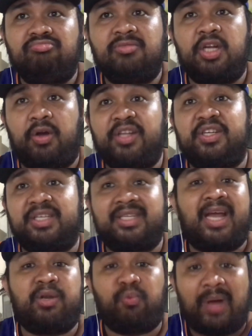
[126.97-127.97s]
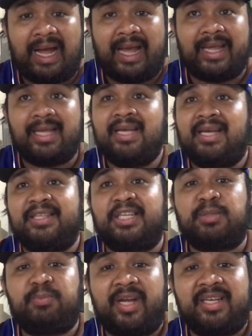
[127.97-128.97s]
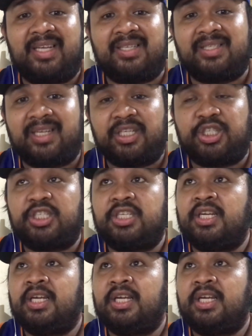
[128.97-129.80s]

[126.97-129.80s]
you know, understand why the spread is such.